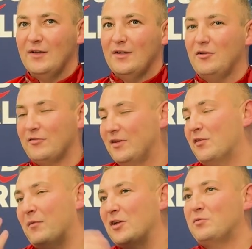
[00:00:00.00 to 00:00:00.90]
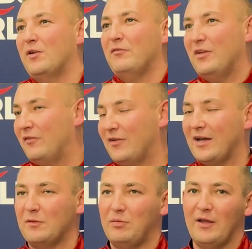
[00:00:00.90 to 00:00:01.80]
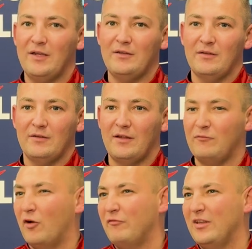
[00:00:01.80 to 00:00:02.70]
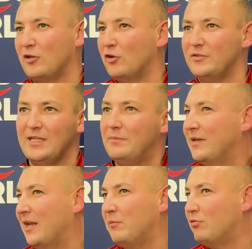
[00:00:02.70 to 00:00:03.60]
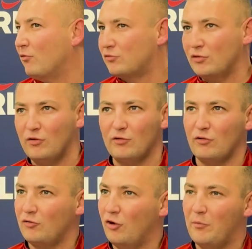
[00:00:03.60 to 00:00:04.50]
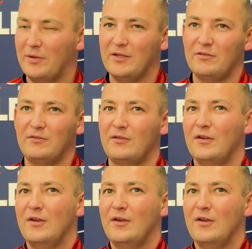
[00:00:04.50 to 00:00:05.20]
you know, since the match play, really, I've hardly played, and I've not really gone deep in any pro tours or Europeans.